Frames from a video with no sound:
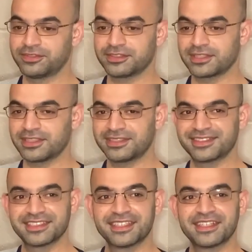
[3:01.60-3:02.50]
firstly.
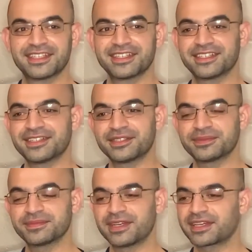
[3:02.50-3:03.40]

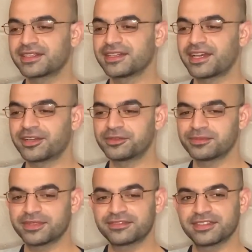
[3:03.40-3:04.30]
I can hang out
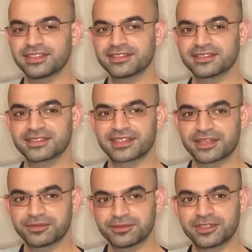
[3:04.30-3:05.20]
with my friends,
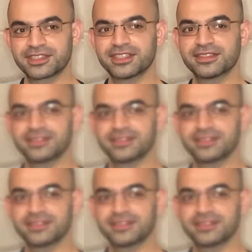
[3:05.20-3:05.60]
get work done.